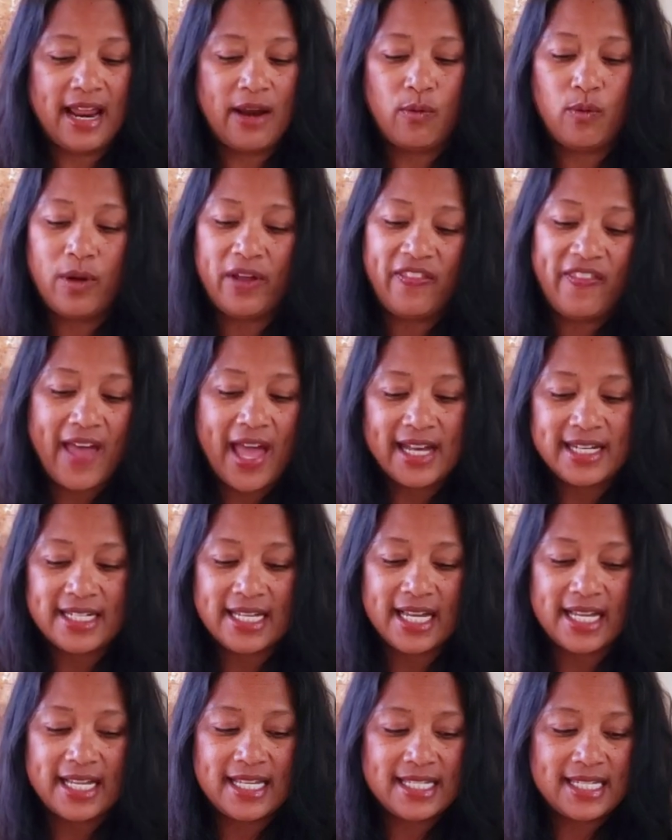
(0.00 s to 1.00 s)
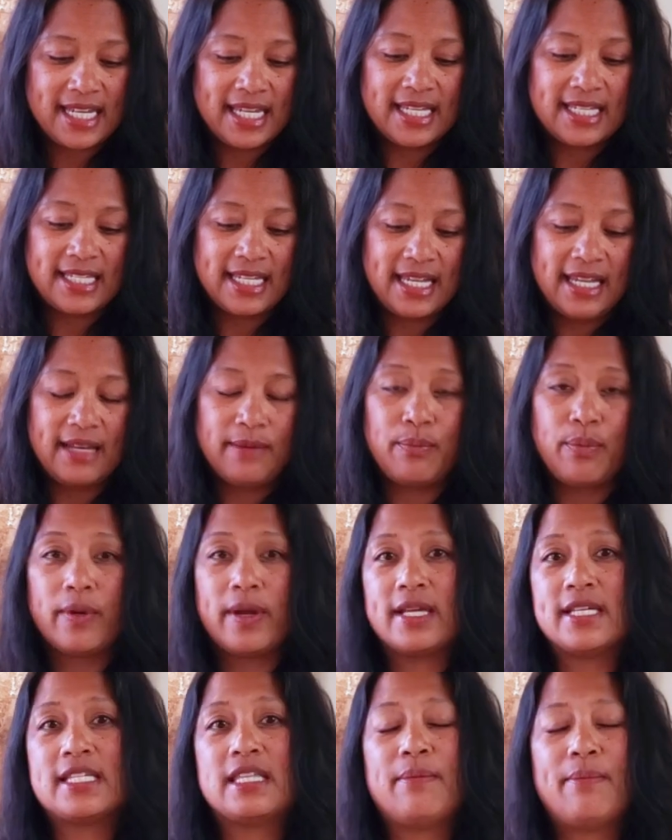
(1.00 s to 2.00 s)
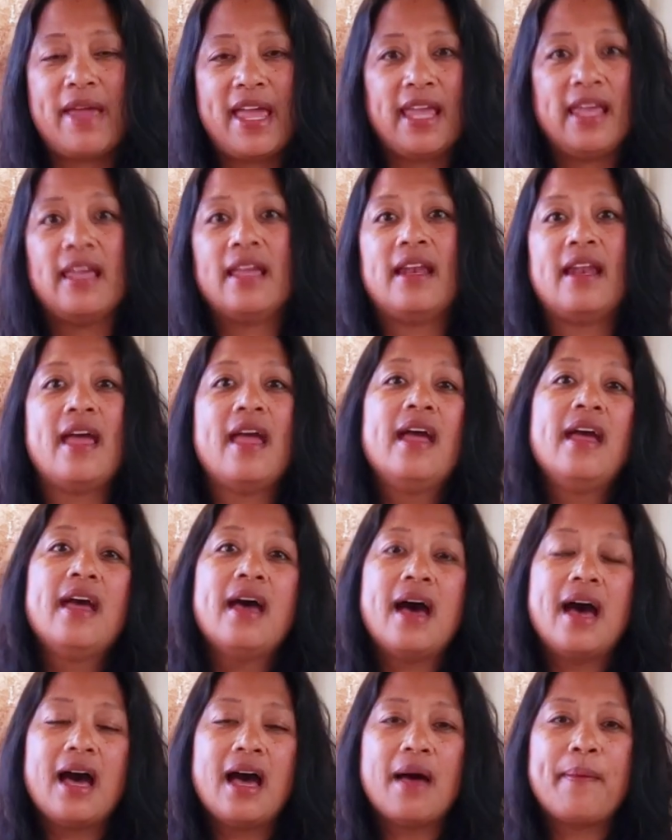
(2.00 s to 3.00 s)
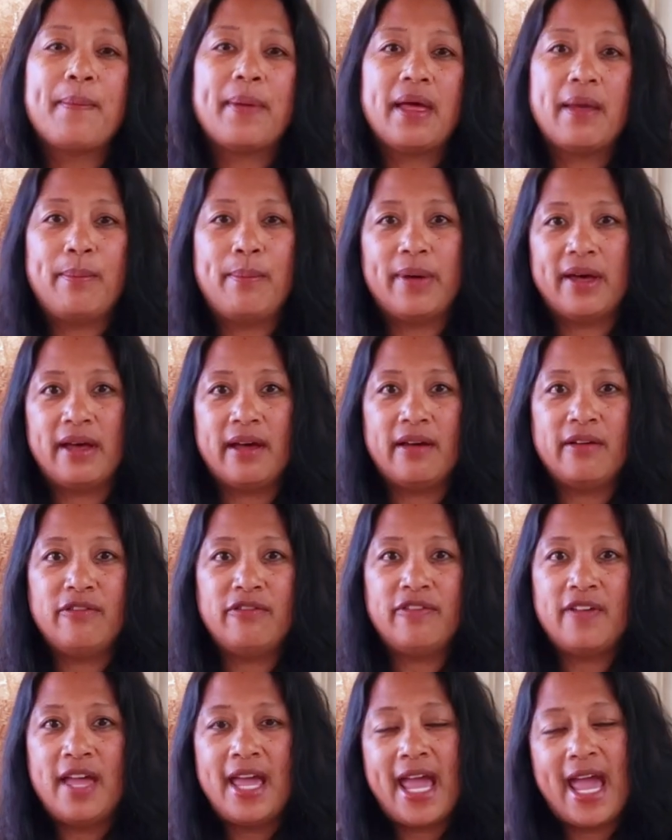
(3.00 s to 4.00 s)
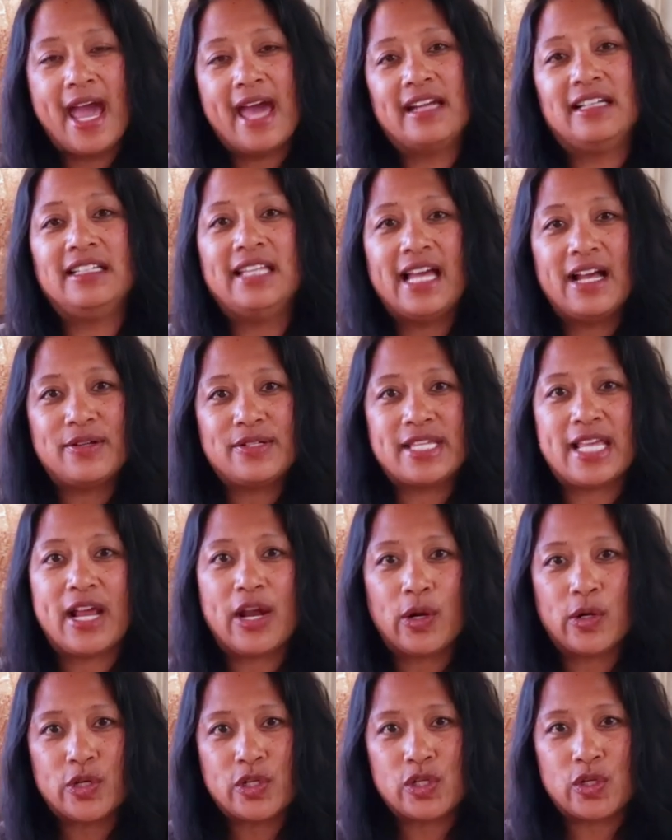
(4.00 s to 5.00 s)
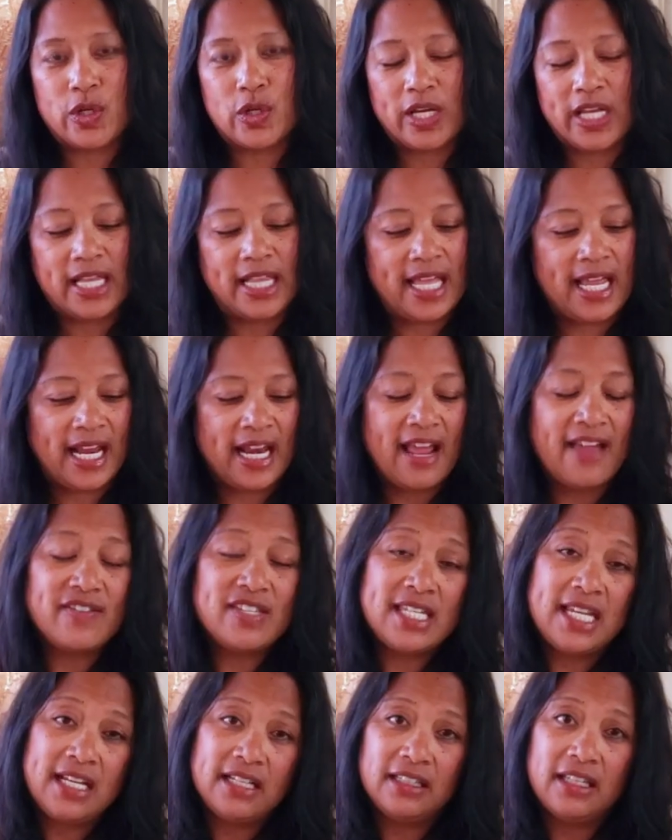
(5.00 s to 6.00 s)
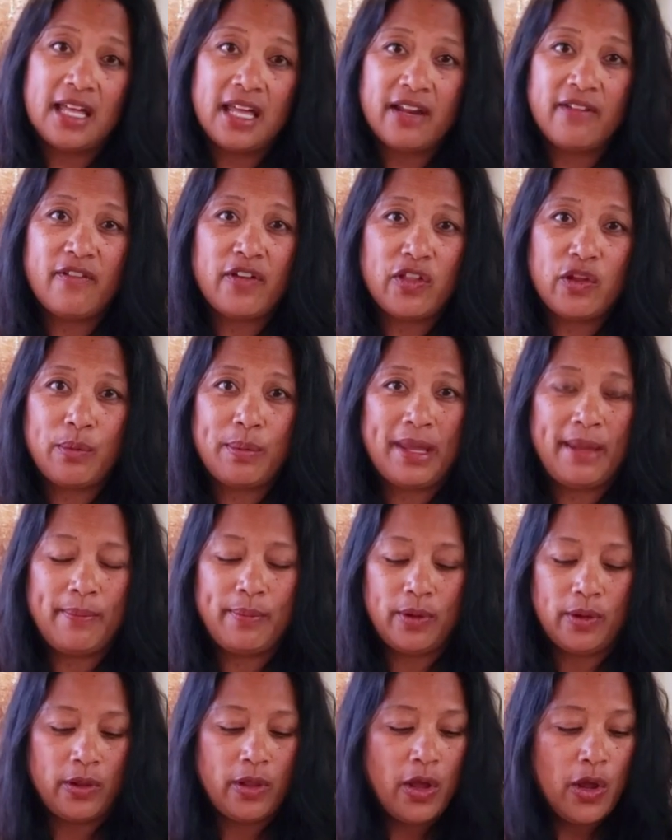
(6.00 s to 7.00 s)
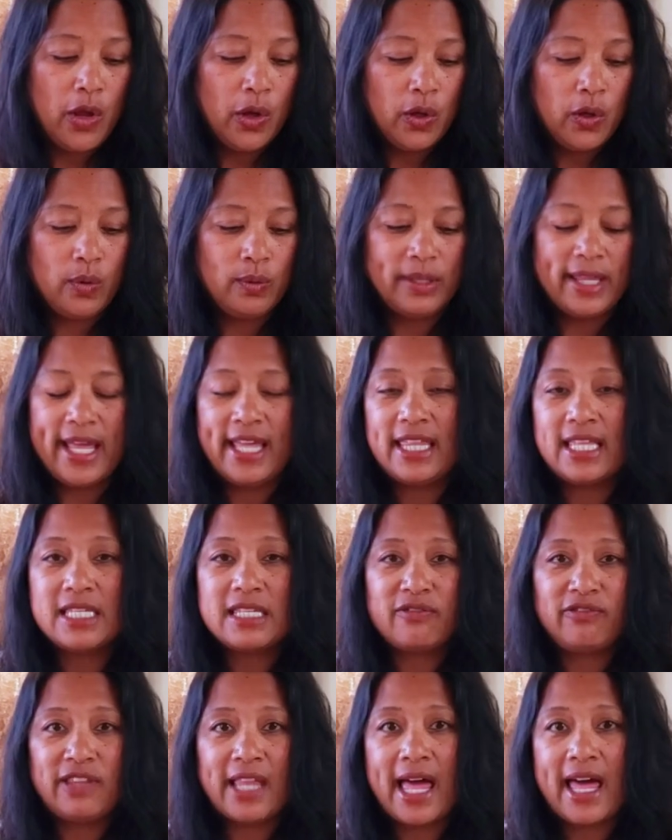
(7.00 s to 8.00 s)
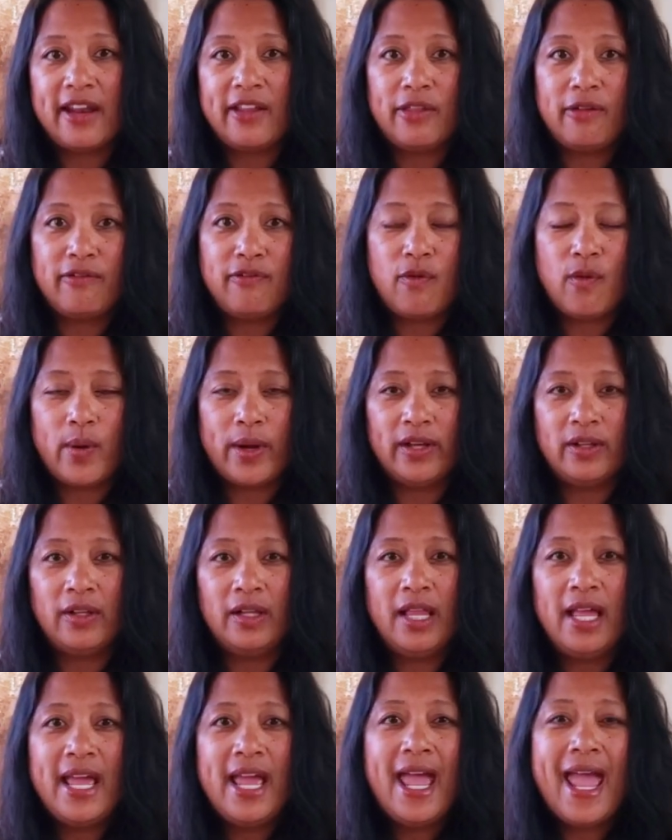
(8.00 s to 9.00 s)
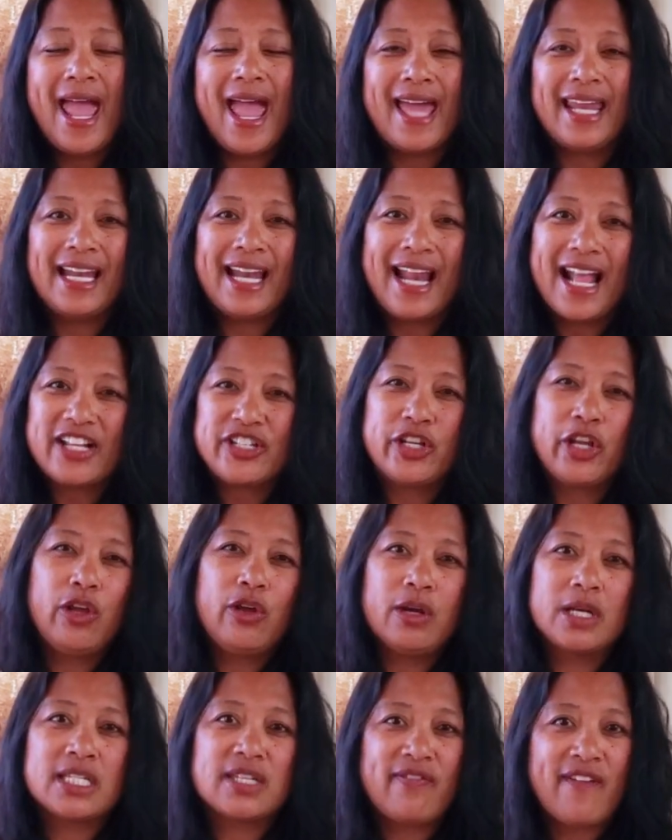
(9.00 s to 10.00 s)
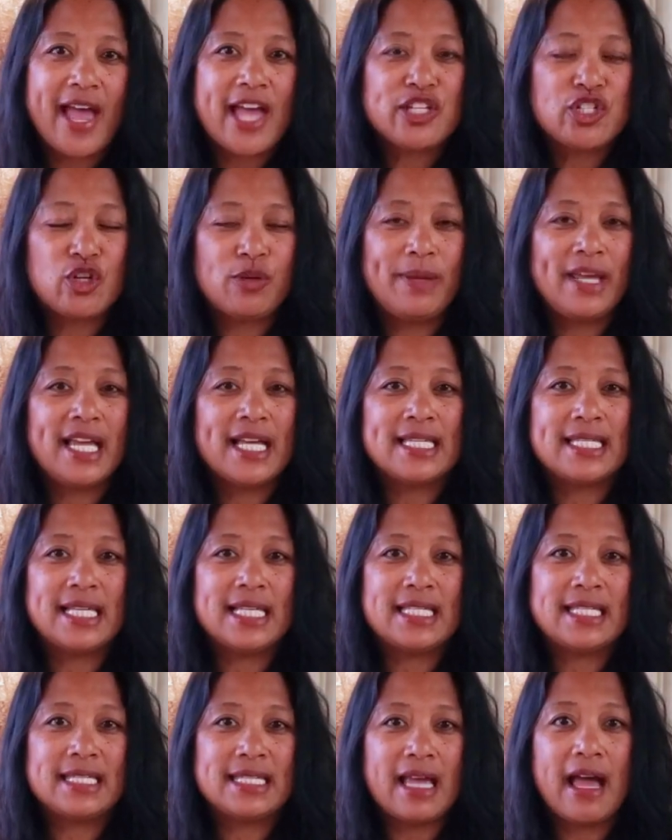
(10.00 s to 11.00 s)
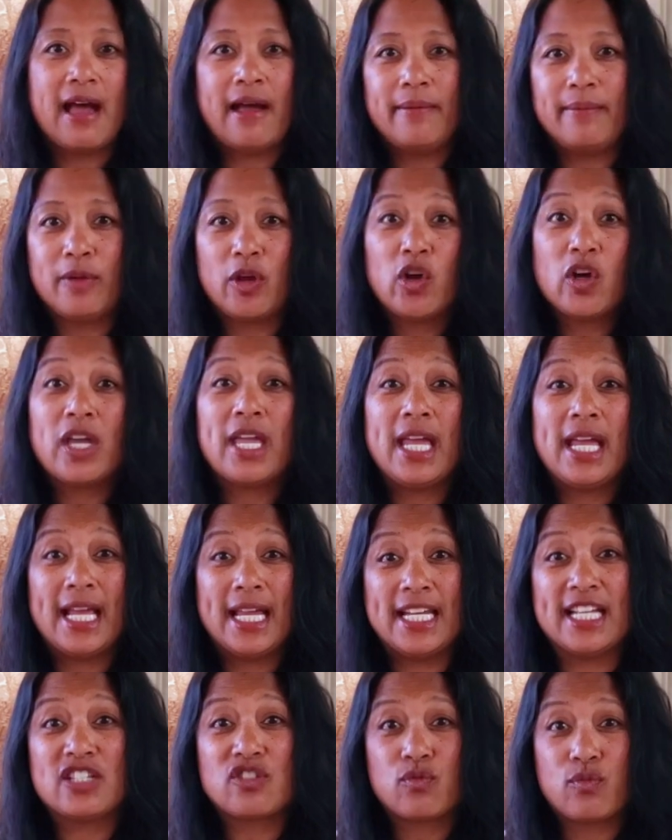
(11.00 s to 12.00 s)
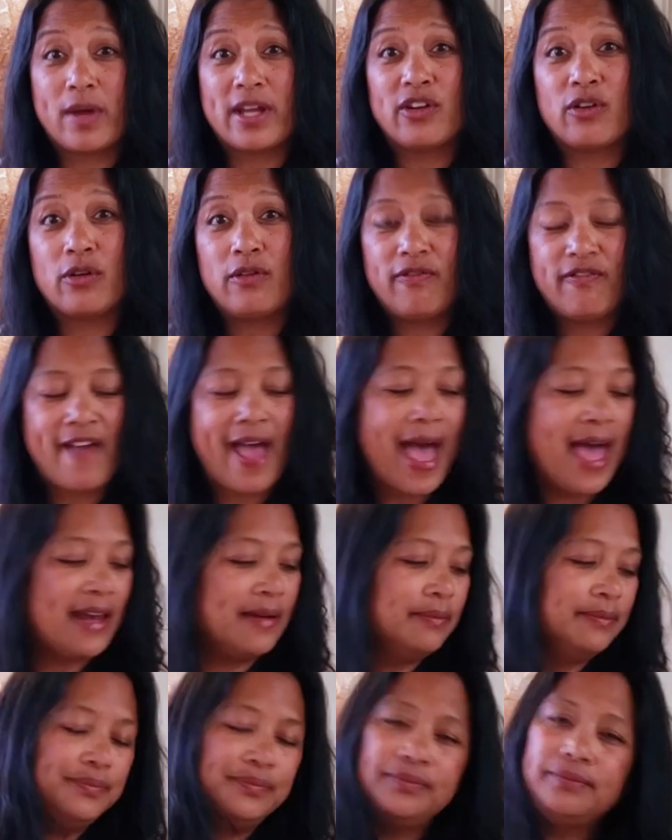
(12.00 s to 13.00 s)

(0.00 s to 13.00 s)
And what that does is it brings the bacon up above and allows the air to circulate. I've seen a lot of other people who lay this flat on the foil, and it actually cooks faster because it's cooking in its rendered fat.